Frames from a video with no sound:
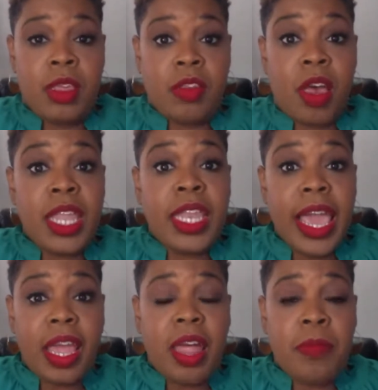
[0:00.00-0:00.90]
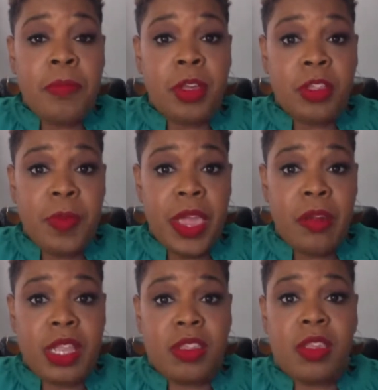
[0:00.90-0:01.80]
So unlike most
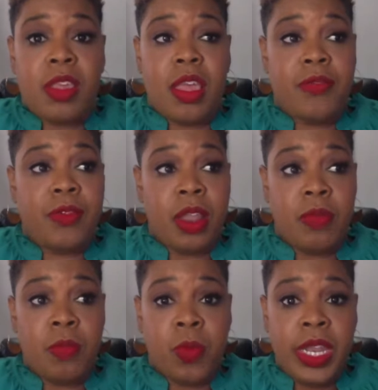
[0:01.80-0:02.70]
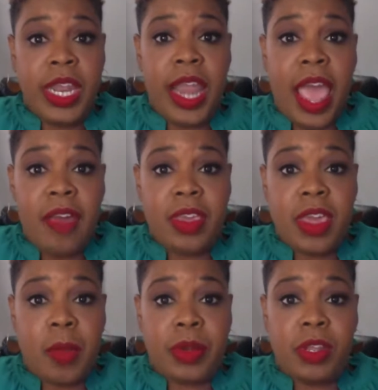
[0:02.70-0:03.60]
parents, and we didn't have
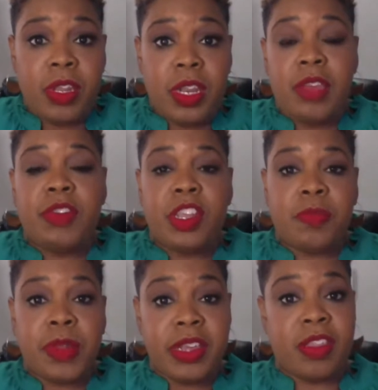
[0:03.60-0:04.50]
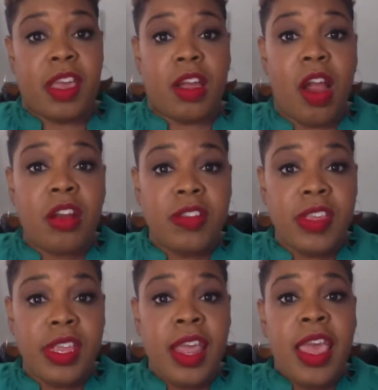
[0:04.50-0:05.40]
the opportunity of just placing a car
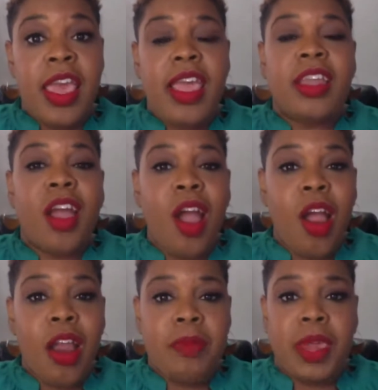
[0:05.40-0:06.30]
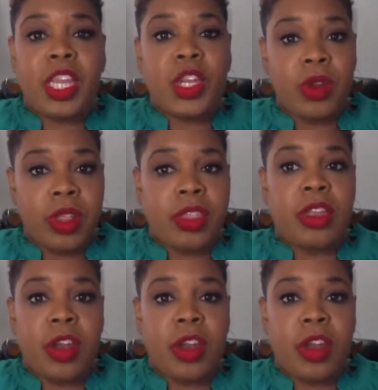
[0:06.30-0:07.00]
seat in the car and making sure that the